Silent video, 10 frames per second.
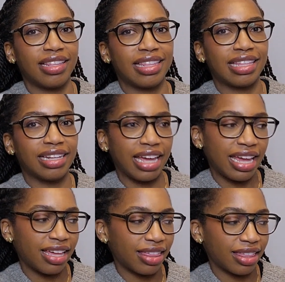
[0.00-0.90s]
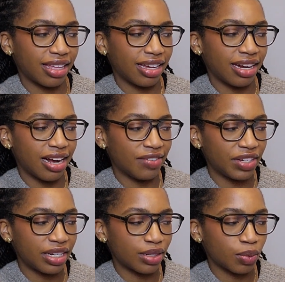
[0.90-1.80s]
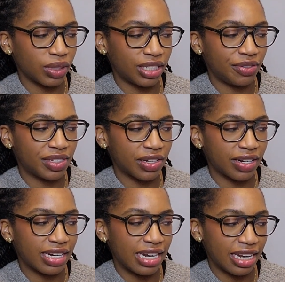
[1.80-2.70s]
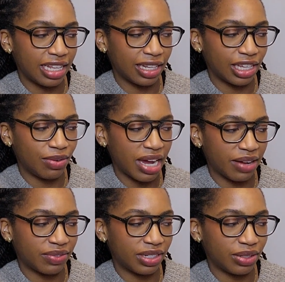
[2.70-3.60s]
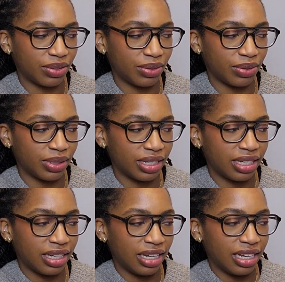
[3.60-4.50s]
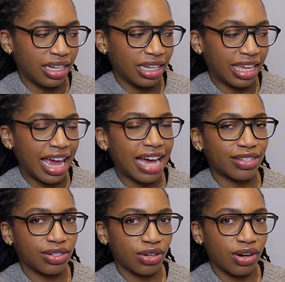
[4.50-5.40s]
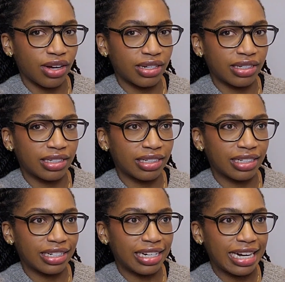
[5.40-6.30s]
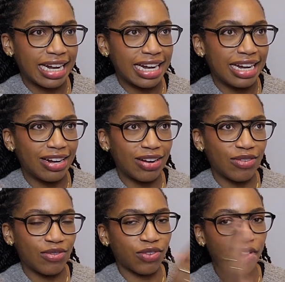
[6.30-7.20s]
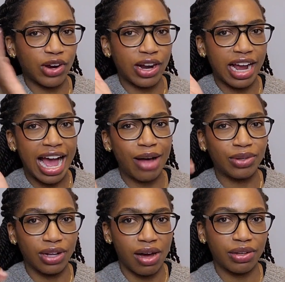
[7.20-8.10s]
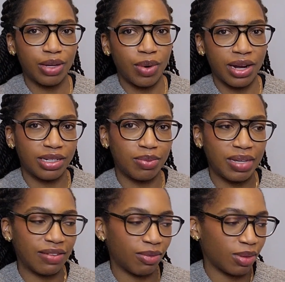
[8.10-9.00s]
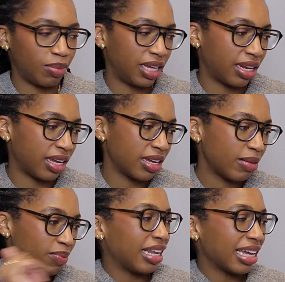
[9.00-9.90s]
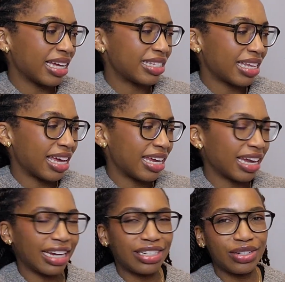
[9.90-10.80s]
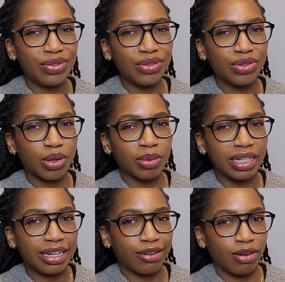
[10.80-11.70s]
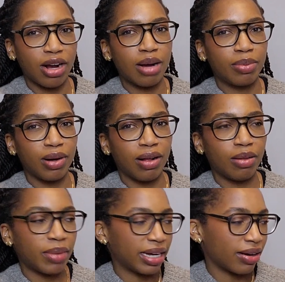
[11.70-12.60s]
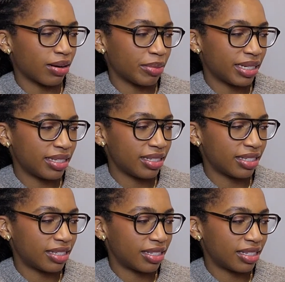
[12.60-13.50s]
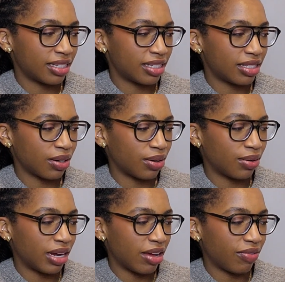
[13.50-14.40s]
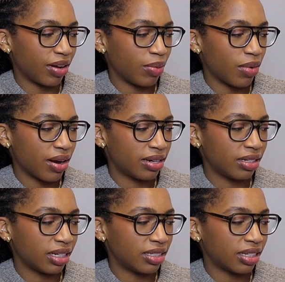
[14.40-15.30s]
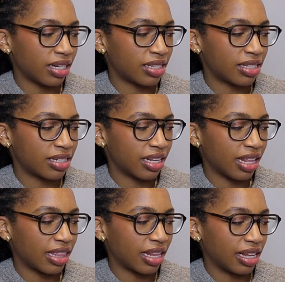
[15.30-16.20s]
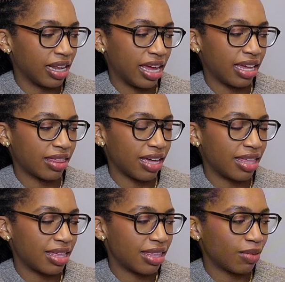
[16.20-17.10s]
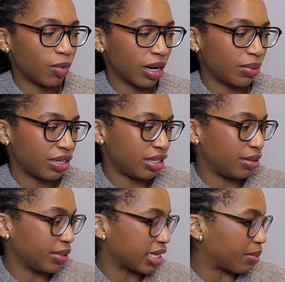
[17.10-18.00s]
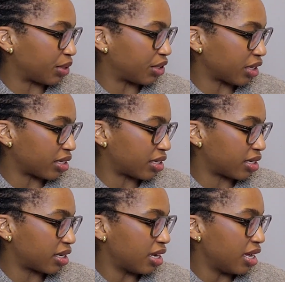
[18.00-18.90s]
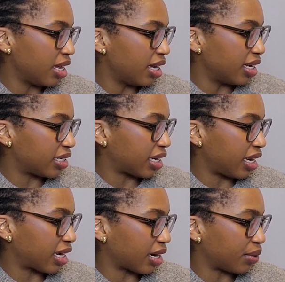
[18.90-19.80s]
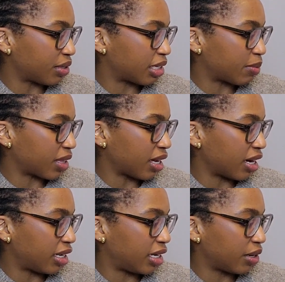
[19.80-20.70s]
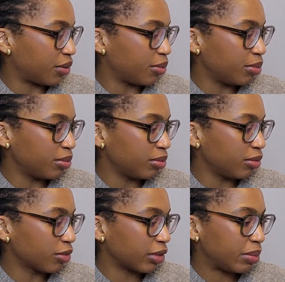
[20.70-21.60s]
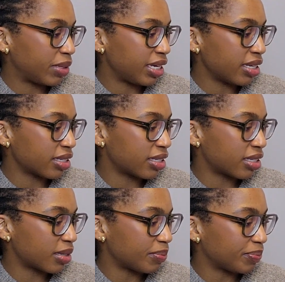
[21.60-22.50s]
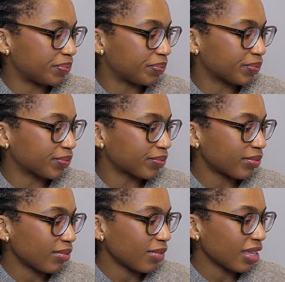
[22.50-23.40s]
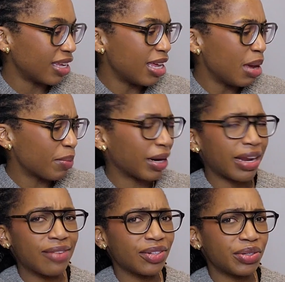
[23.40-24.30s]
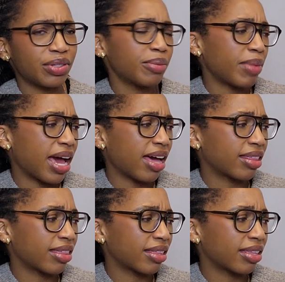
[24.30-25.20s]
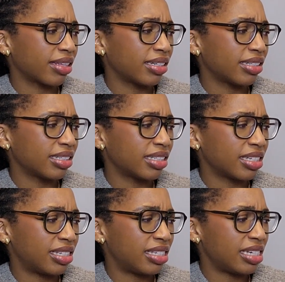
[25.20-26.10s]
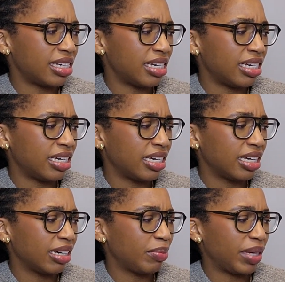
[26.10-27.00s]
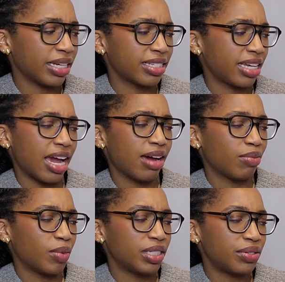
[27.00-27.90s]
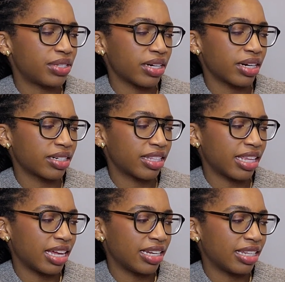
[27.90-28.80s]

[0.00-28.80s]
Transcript: the length of it once you've started knitting. Like, you have to cast on for how long you want it to be from the beginning. Like I said, I do normally crop all my garments. So if I wanted to adjust the length, I think what I would do is I would just take out some of the honeycomb repeats. But I'd have to do some math to see, because yeah, once you start, then